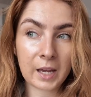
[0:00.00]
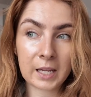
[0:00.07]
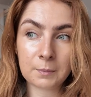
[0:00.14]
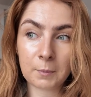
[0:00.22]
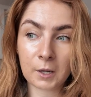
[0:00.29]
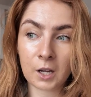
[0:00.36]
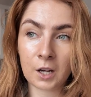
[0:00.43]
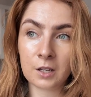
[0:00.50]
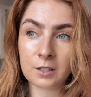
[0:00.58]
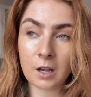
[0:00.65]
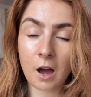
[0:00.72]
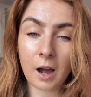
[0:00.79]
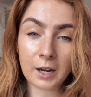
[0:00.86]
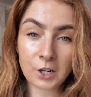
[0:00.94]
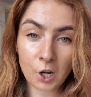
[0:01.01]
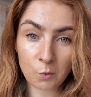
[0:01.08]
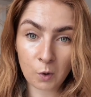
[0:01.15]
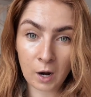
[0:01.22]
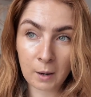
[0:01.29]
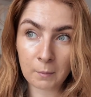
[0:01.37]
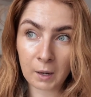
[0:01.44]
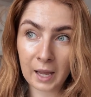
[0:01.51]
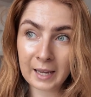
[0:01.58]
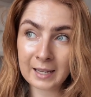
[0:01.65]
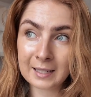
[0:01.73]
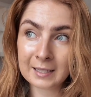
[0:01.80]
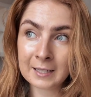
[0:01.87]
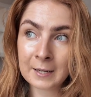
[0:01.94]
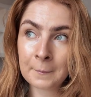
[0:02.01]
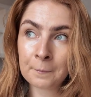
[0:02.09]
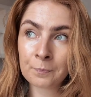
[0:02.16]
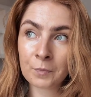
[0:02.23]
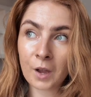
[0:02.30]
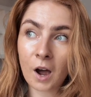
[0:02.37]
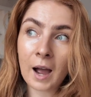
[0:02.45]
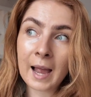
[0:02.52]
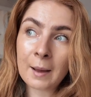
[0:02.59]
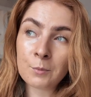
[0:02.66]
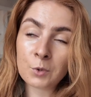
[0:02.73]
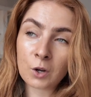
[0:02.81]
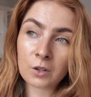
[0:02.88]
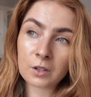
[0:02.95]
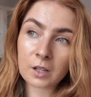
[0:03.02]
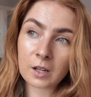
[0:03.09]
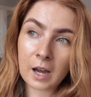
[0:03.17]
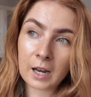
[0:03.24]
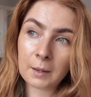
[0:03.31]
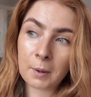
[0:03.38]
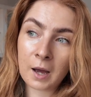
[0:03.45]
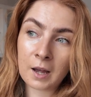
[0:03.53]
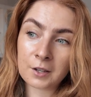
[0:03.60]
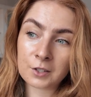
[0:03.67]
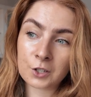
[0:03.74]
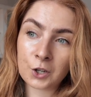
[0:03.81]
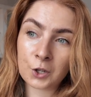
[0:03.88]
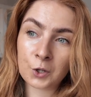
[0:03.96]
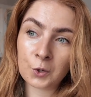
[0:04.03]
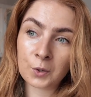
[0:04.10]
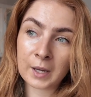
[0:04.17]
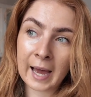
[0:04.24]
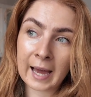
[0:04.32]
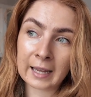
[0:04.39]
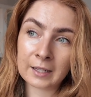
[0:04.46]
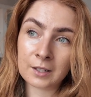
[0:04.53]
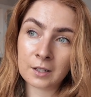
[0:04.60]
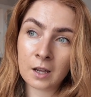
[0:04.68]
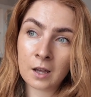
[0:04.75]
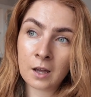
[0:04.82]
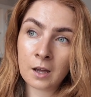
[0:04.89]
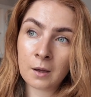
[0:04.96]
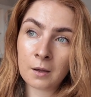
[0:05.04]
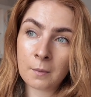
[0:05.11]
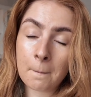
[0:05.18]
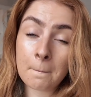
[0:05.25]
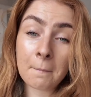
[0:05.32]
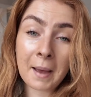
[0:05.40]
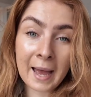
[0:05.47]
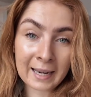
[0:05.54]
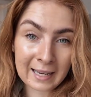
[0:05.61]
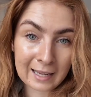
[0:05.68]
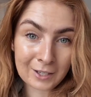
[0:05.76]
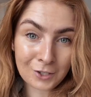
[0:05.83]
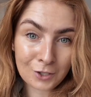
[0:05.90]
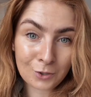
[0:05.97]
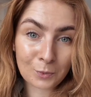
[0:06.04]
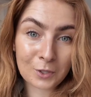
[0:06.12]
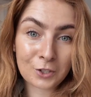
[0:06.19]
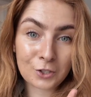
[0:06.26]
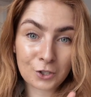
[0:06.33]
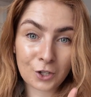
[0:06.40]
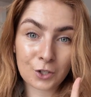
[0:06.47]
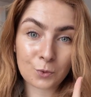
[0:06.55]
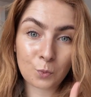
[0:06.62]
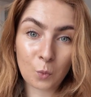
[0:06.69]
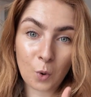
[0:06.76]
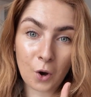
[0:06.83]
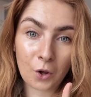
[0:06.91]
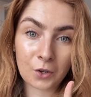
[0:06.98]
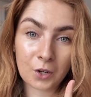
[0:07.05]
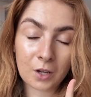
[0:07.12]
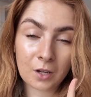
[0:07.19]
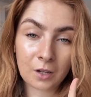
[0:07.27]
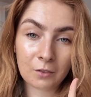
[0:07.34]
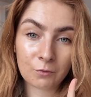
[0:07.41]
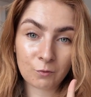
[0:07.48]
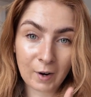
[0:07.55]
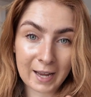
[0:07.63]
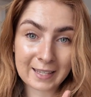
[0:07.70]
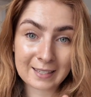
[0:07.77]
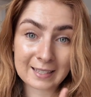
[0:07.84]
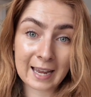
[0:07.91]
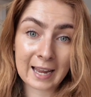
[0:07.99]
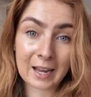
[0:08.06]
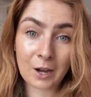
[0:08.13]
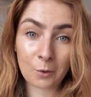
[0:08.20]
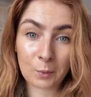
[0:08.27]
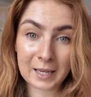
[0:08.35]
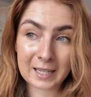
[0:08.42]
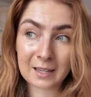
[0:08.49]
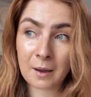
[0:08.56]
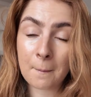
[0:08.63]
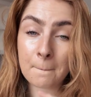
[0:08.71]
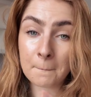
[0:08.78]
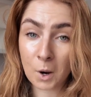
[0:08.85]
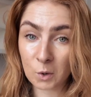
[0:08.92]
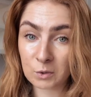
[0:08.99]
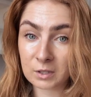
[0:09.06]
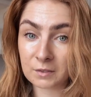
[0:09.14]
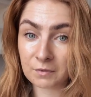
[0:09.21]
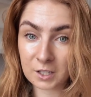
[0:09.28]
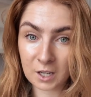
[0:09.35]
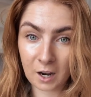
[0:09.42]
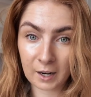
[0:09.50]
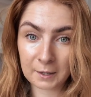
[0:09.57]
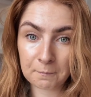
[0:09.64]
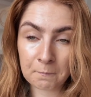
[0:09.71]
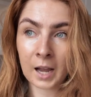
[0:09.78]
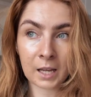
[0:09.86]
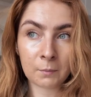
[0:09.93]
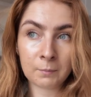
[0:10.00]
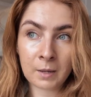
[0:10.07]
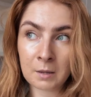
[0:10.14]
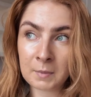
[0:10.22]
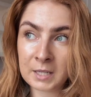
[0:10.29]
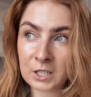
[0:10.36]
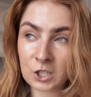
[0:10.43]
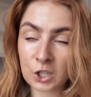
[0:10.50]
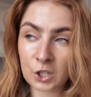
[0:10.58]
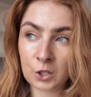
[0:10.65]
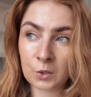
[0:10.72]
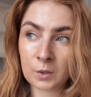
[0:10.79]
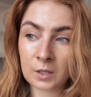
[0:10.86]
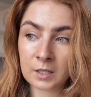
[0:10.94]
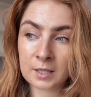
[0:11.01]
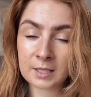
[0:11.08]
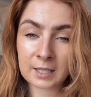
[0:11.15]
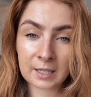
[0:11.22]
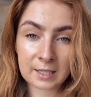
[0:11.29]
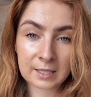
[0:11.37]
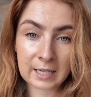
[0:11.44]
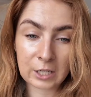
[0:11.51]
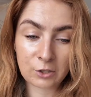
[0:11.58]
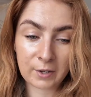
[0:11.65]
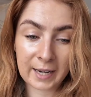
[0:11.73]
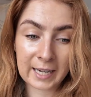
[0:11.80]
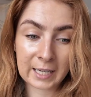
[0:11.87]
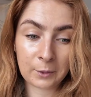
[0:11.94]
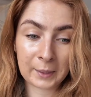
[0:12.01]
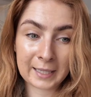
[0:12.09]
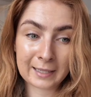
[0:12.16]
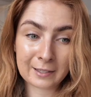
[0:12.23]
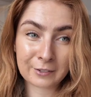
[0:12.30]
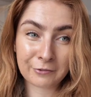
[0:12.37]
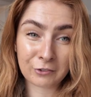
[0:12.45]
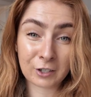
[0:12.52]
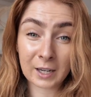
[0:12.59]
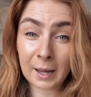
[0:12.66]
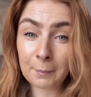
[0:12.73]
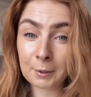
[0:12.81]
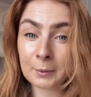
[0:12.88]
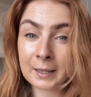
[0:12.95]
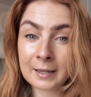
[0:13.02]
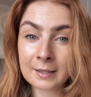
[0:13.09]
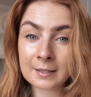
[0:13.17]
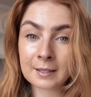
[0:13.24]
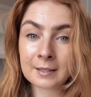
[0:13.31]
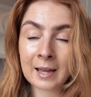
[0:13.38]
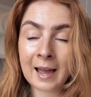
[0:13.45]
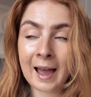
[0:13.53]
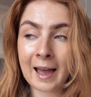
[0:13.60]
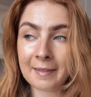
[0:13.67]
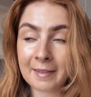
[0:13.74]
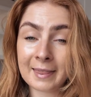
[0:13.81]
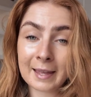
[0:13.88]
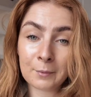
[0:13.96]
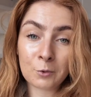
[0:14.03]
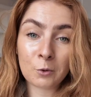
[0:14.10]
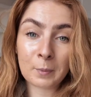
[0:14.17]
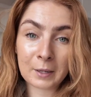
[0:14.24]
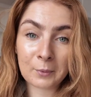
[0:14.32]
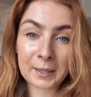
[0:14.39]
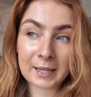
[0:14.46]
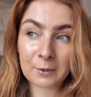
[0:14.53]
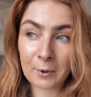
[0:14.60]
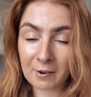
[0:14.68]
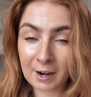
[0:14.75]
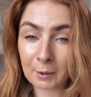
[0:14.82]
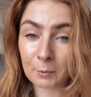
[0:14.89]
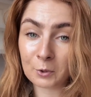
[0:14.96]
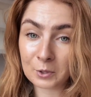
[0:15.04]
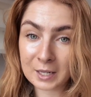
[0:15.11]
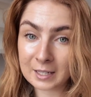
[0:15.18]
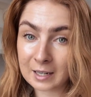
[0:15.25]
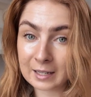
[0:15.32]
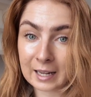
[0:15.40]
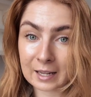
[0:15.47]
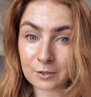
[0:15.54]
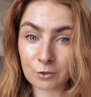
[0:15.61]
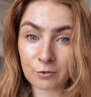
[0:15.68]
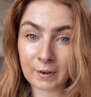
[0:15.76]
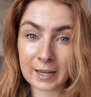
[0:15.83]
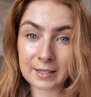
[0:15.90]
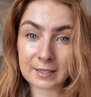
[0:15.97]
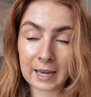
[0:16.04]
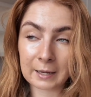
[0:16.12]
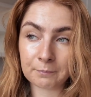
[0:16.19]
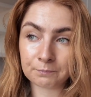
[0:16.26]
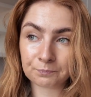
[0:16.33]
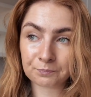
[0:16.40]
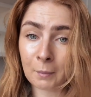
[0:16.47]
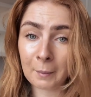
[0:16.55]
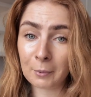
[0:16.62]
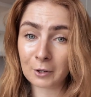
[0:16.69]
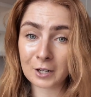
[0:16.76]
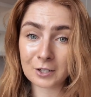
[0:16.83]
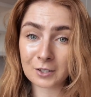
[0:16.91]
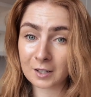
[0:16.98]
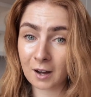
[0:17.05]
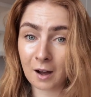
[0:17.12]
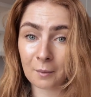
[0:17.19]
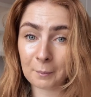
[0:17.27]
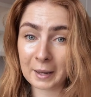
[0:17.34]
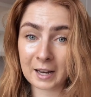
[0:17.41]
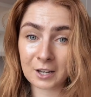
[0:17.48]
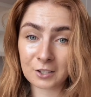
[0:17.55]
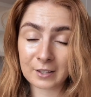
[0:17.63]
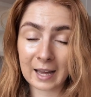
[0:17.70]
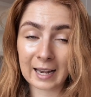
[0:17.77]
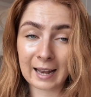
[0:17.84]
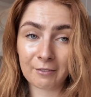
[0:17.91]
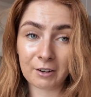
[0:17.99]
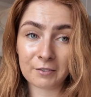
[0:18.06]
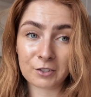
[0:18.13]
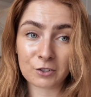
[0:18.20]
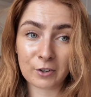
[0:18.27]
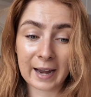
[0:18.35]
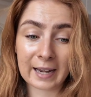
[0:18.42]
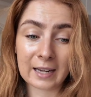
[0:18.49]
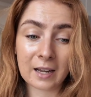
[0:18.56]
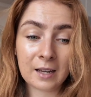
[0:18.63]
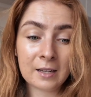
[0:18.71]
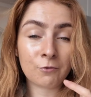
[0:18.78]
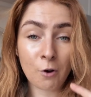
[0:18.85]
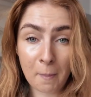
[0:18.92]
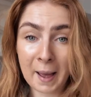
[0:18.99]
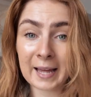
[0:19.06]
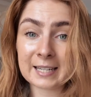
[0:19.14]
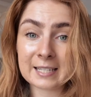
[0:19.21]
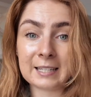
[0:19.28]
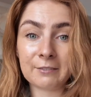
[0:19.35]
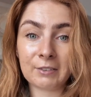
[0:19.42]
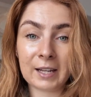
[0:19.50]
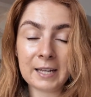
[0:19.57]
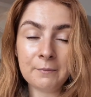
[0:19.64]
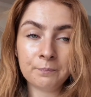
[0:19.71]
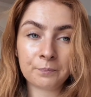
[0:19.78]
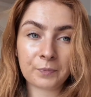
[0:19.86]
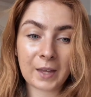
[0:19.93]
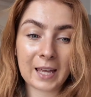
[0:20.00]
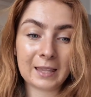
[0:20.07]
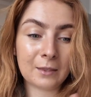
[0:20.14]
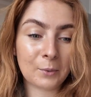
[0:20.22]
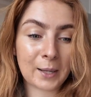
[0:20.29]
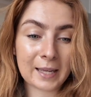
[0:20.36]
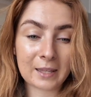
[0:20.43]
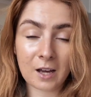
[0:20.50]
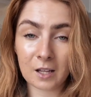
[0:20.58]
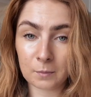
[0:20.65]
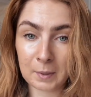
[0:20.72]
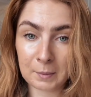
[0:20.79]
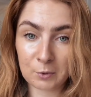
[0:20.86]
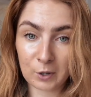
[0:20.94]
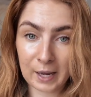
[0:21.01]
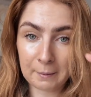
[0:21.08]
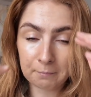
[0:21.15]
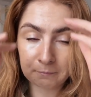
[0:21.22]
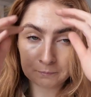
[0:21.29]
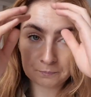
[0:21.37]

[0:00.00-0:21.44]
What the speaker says: is because I know what I'm like. I am not the kind of person who can manage with just one rest day a week most of the time. I can maybe do 6-day training weeks for a couple of weeks, and then there will be a week where I will need an extra rest day. My body just can't manage that level of strain repetitively in the way that other people can.